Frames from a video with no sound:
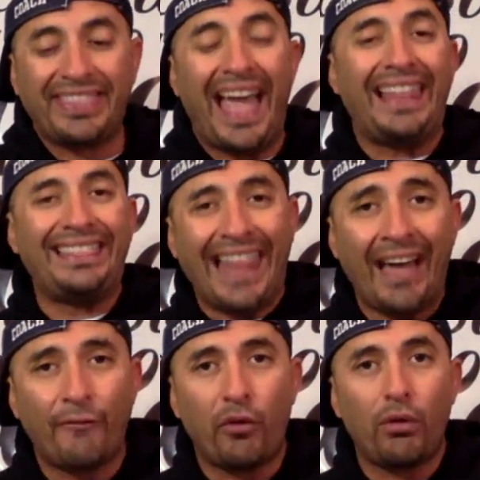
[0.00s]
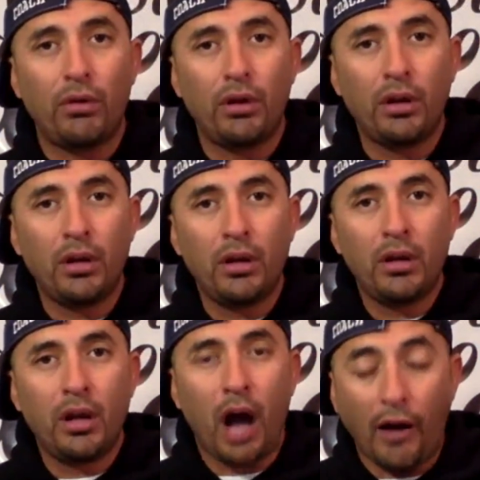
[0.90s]
at that level
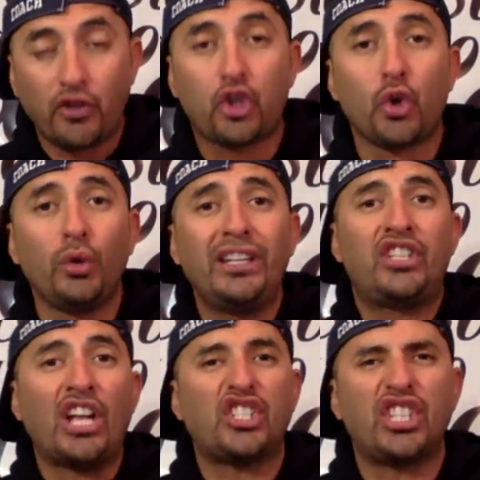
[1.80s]
of truly